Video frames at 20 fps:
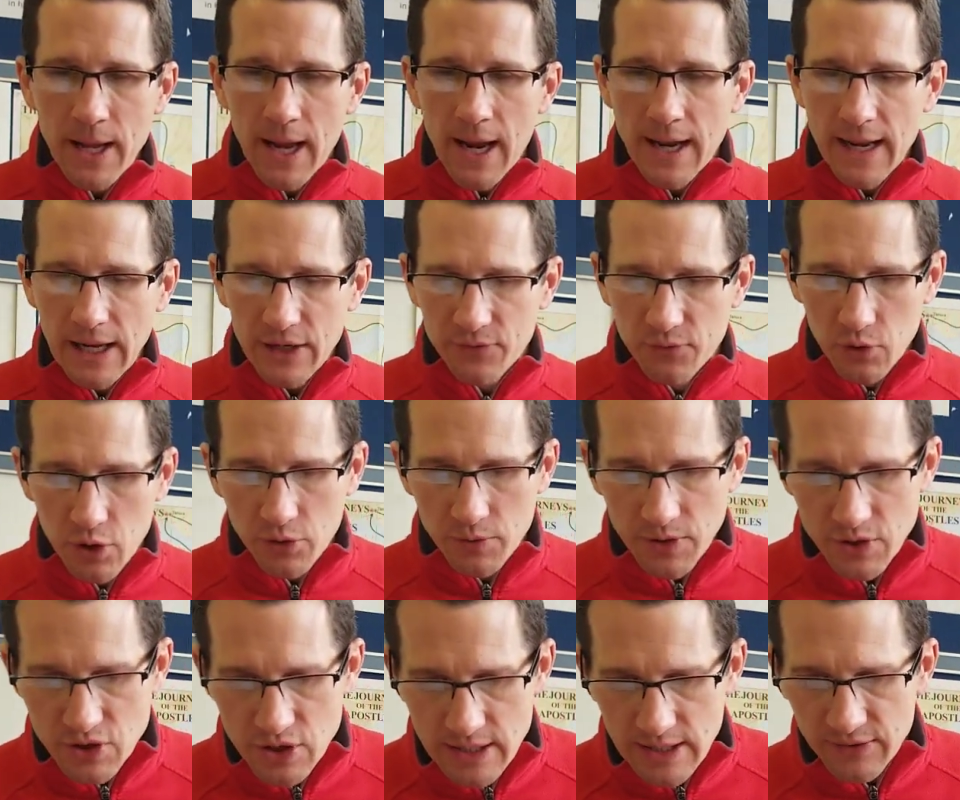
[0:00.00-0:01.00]
An Acts 4
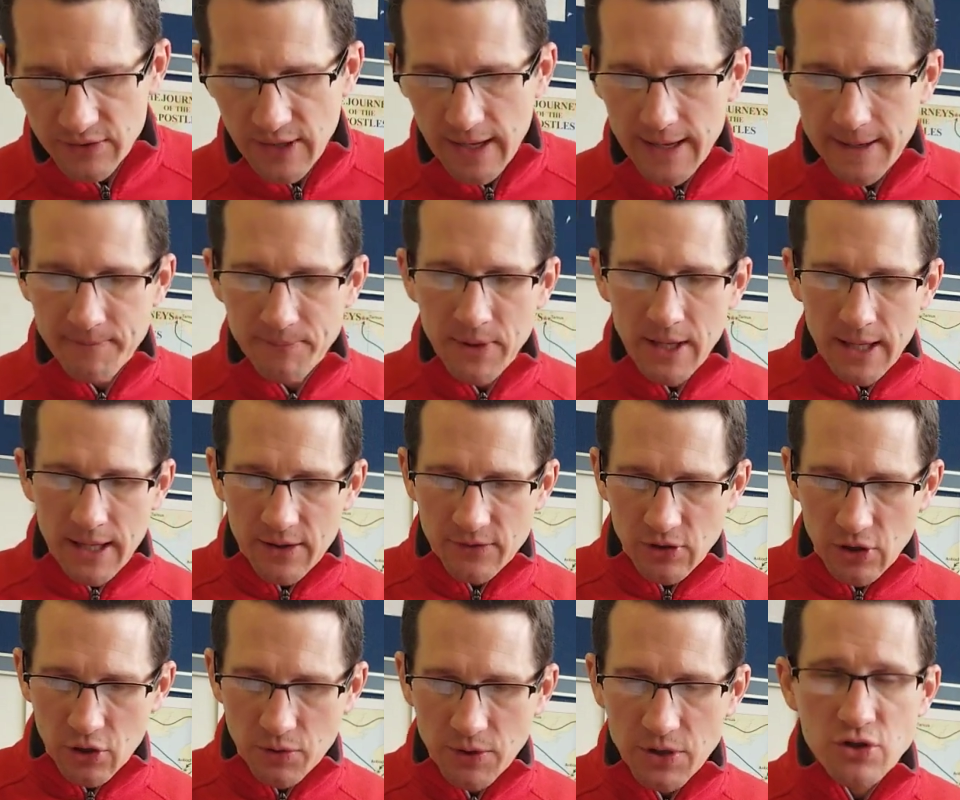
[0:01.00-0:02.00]
Christian is a
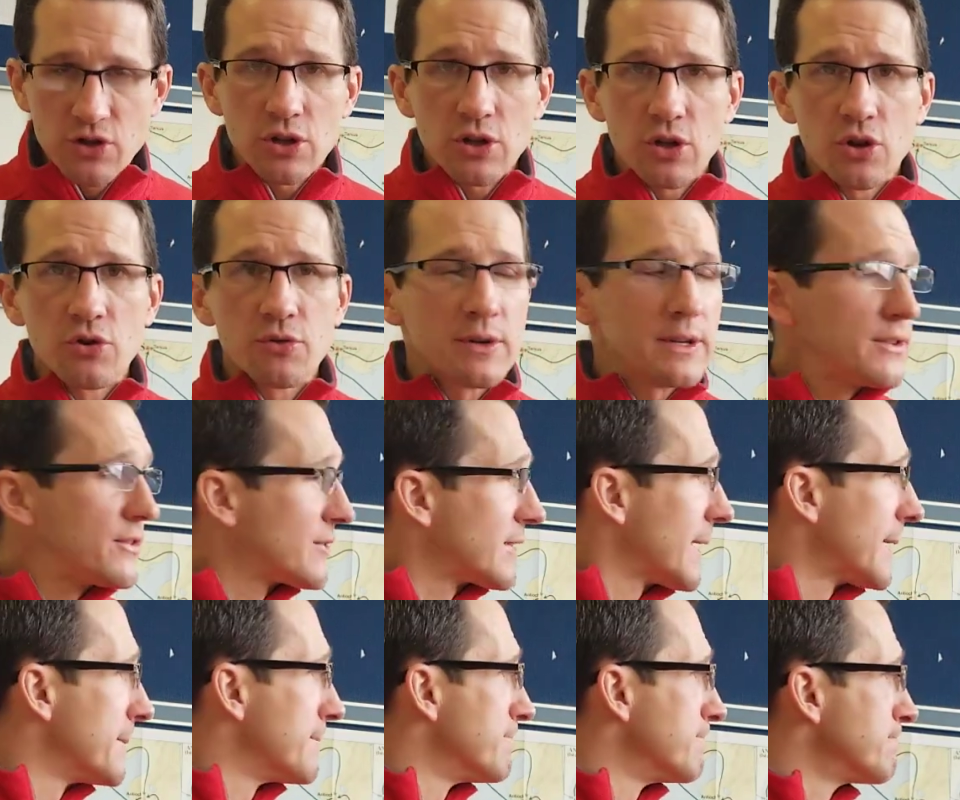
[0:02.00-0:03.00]
Christian who is
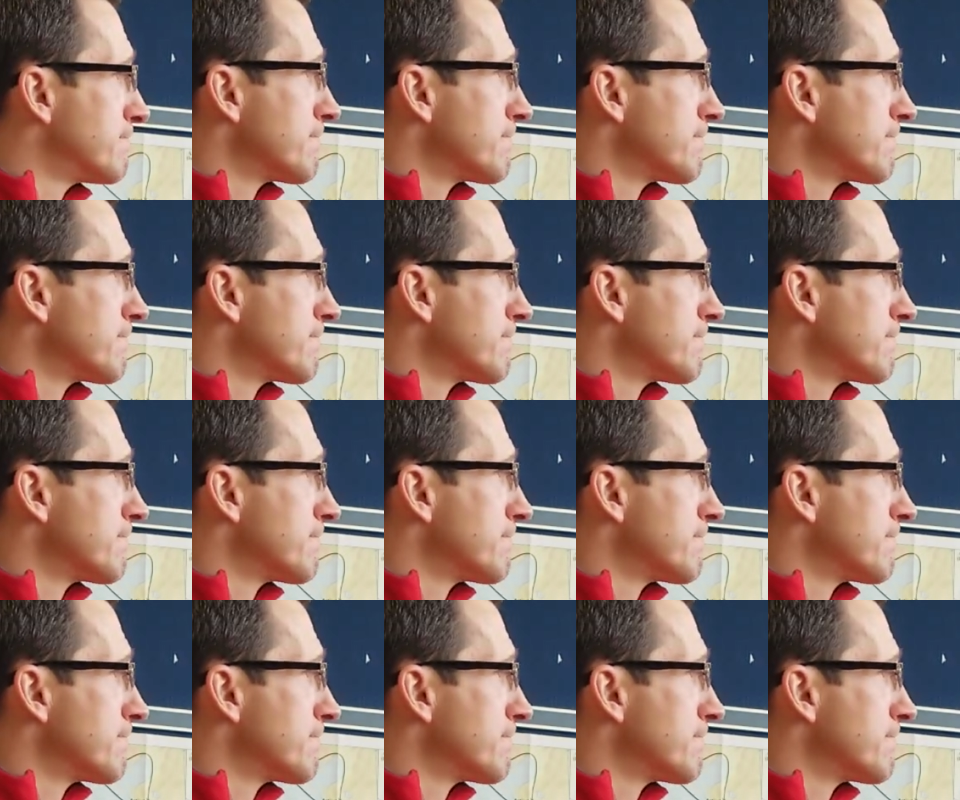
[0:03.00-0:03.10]
a